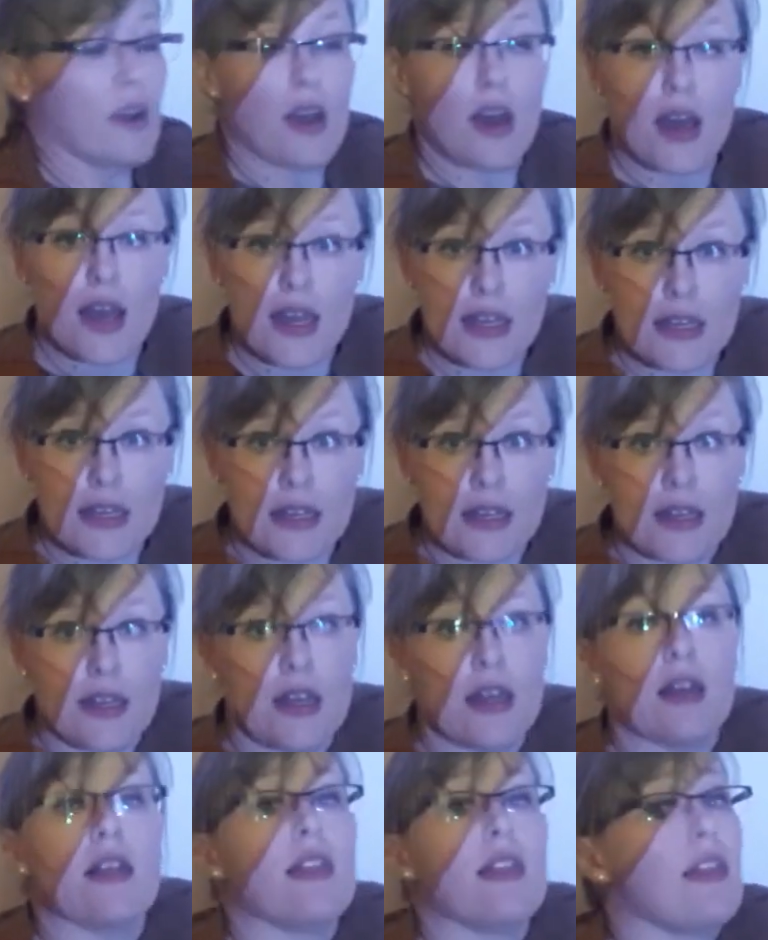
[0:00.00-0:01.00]
9,
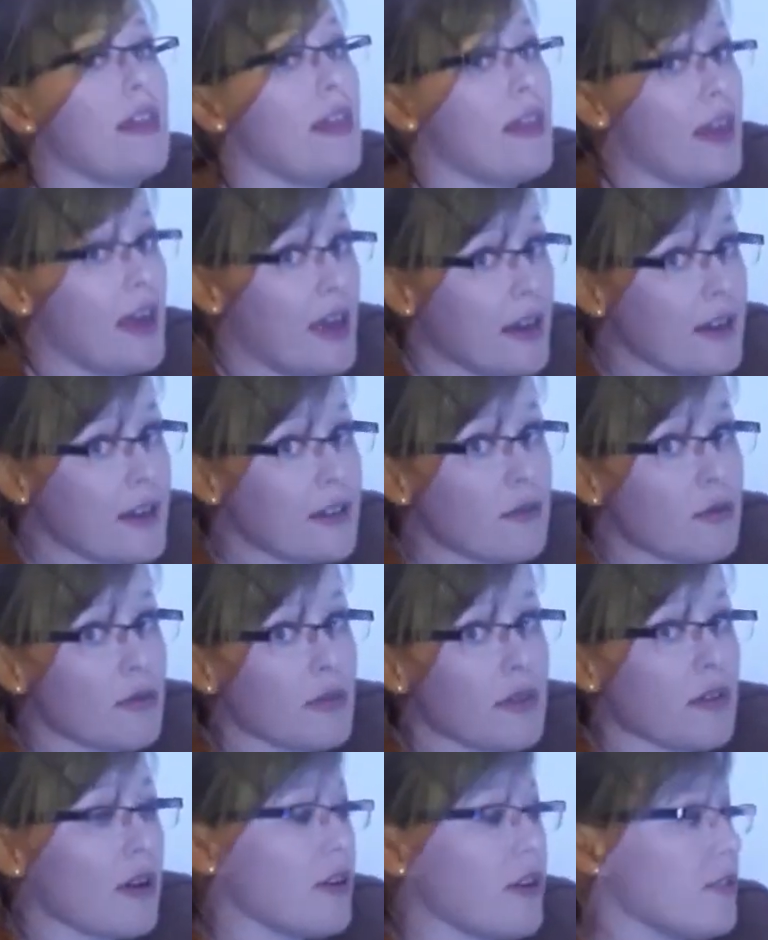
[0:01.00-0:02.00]
then it
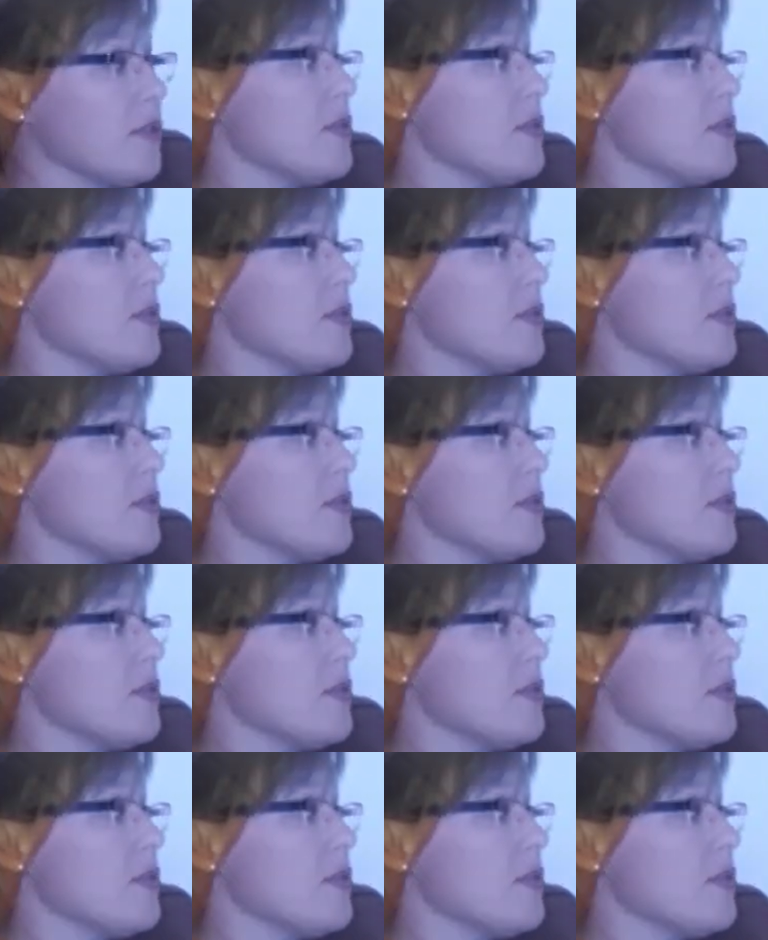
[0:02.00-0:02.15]
will go